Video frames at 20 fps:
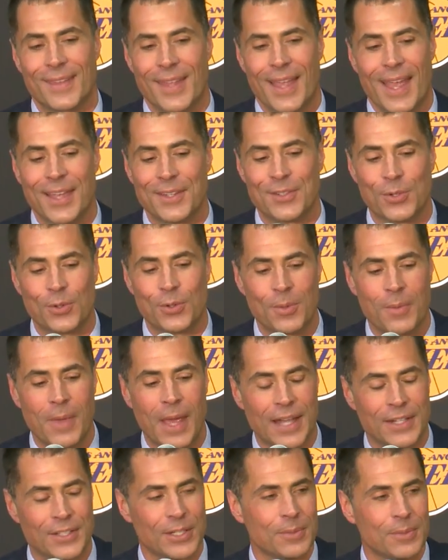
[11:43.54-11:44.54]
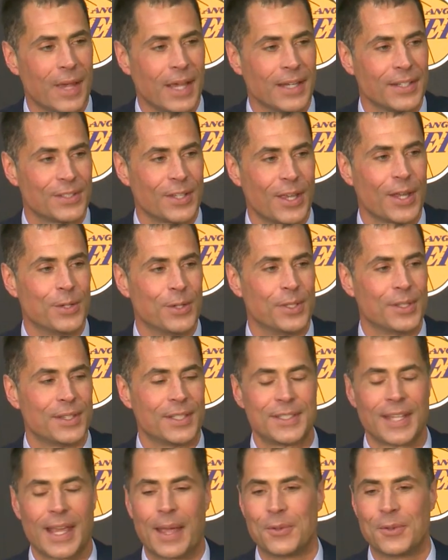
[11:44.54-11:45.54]
As you would imagine, my son, who at the
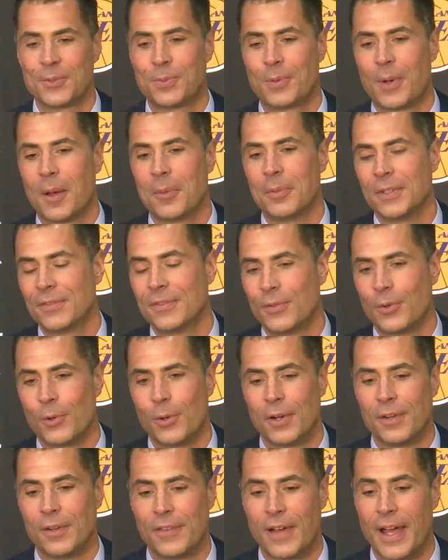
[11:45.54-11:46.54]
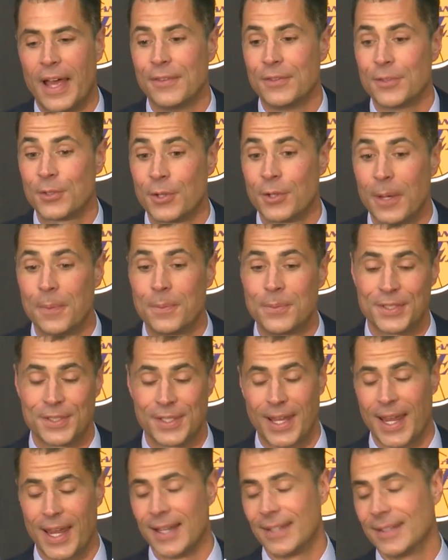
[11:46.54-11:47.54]
time was probably 4 or 5 trips,
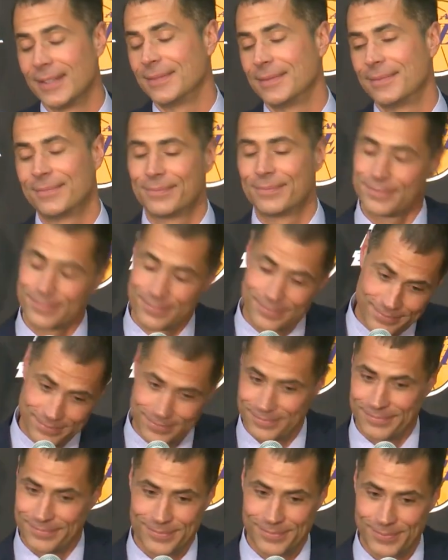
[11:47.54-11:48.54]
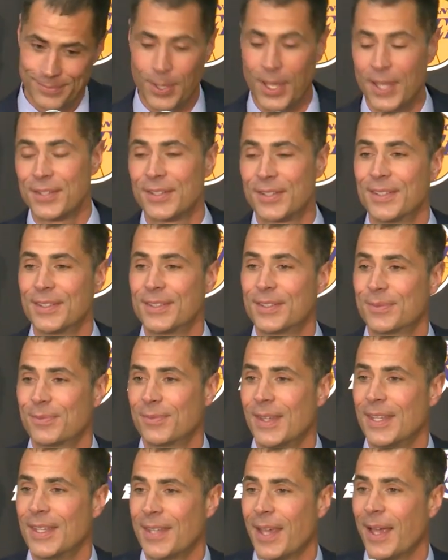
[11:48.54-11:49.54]
and busts
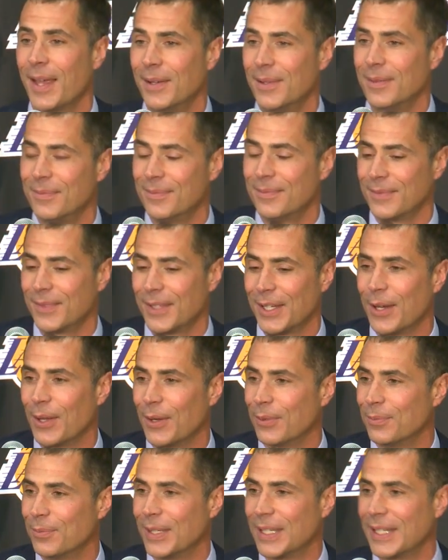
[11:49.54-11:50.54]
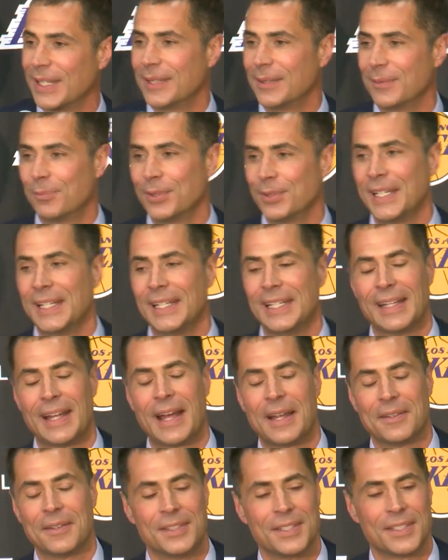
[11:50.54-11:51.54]
his head, you know, big bleeding
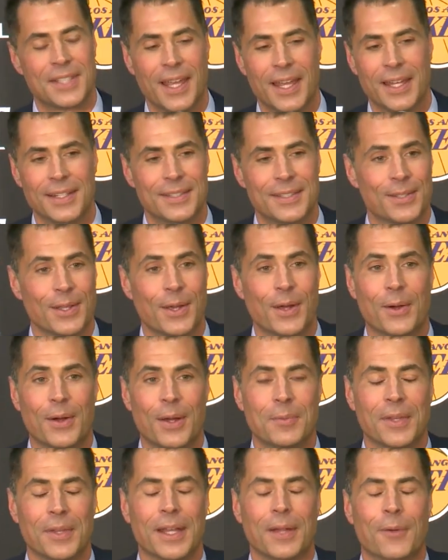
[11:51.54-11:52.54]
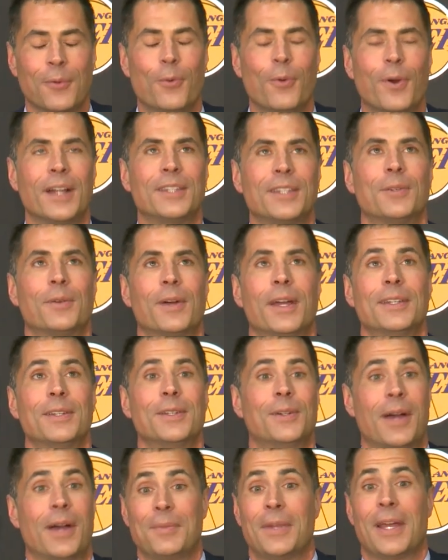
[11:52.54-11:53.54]
out of his head. So I'm like, what do I
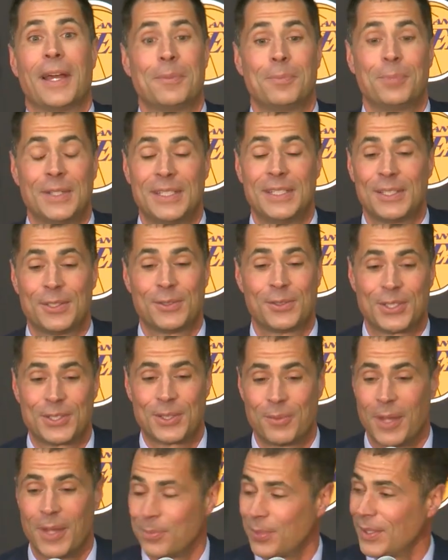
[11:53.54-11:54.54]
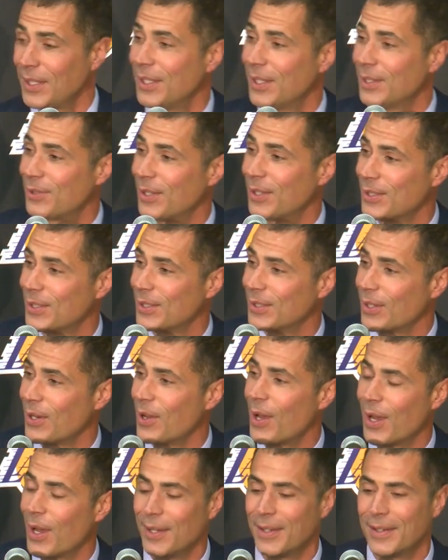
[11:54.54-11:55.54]
do? I'm not a pediatrician. My pediatrician's
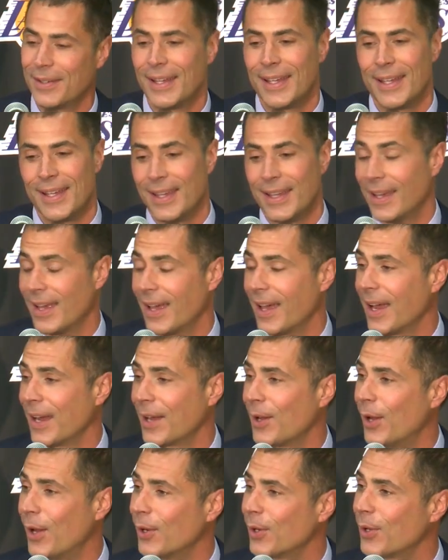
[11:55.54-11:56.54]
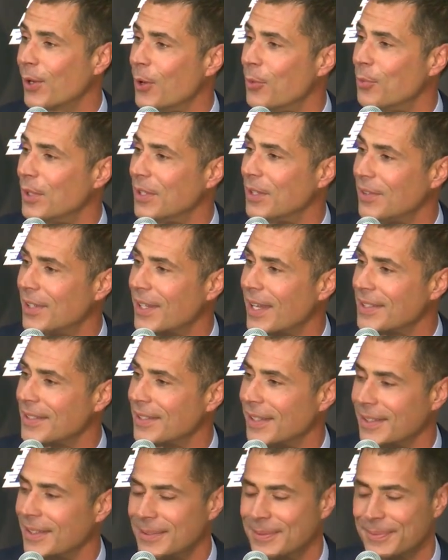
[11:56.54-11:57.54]
gone. I call Kobe and
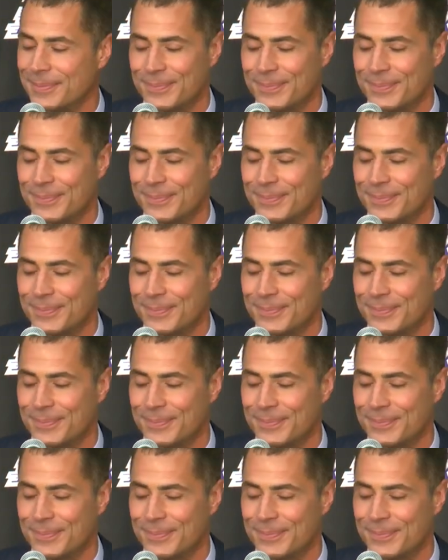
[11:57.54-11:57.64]
Vanessa.